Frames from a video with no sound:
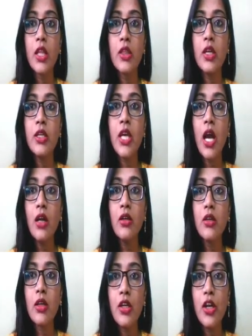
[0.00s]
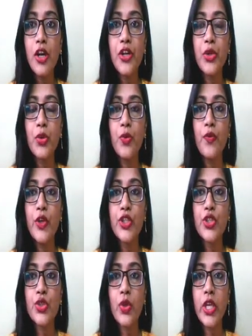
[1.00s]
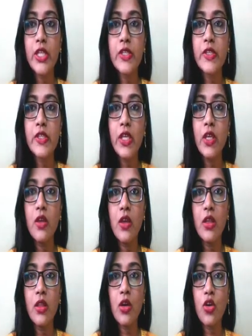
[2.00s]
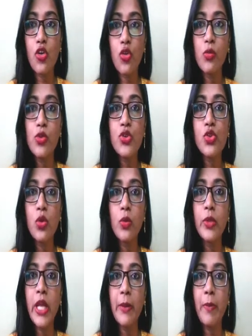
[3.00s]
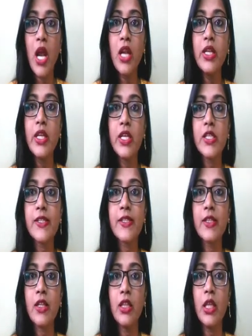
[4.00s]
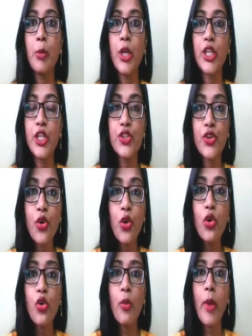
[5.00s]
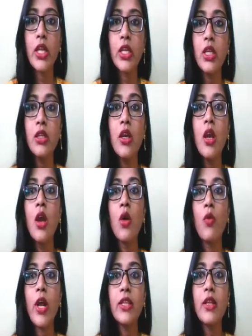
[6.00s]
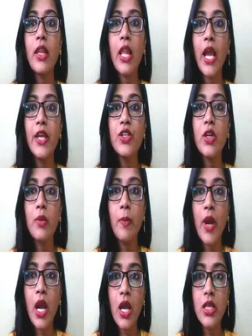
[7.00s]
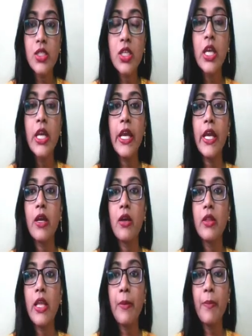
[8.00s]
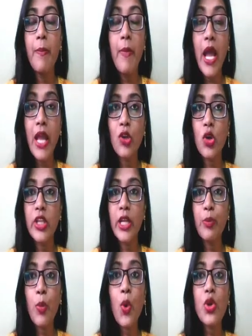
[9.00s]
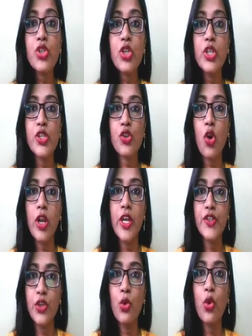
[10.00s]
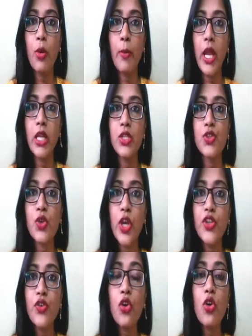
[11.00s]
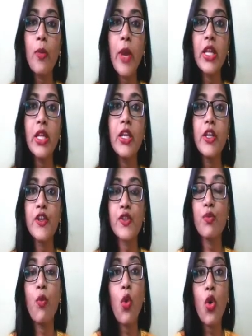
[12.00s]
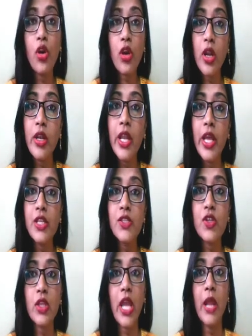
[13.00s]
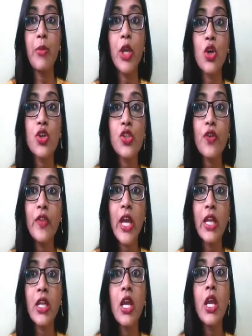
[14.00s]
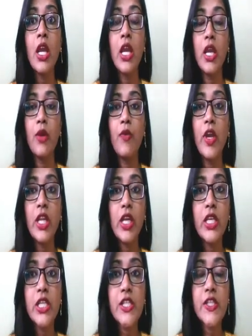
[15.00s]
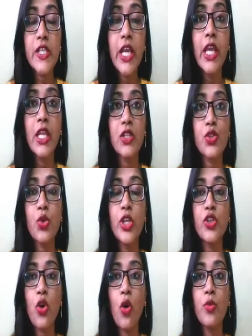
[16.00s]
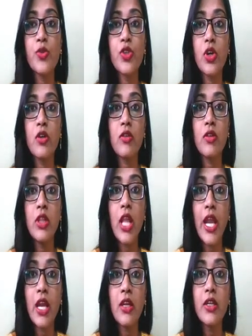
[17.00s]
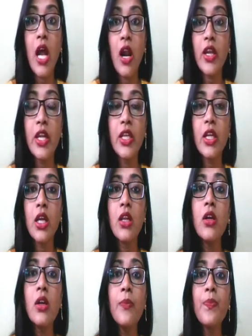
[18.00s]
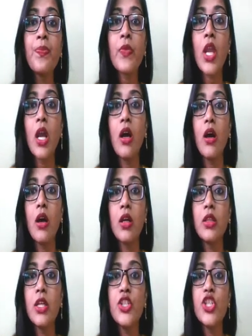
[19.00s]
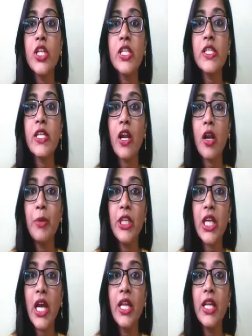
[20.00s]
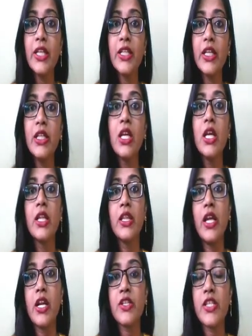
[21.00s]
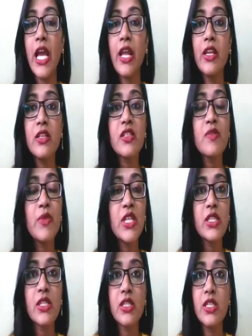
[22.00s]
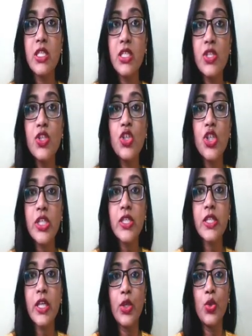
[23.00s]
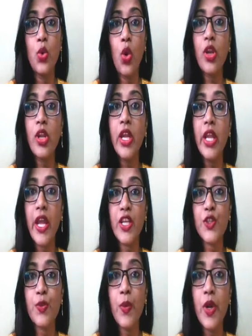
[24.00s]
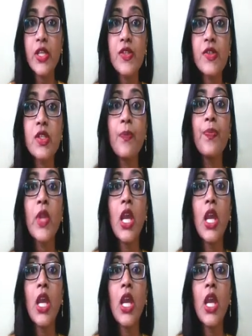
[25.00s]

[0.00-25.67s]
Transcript: The dark color which you can see in the chromosome, that part is nothing but heterochromatin, while the lighter part, that band or that portion, is called as euchromatin. So heterochromatin, it is more condensed, and because of that, when it is stained, so it observe light dark in color. The genes, they are methylated, they are silenced, means these genes, they do not get expressed.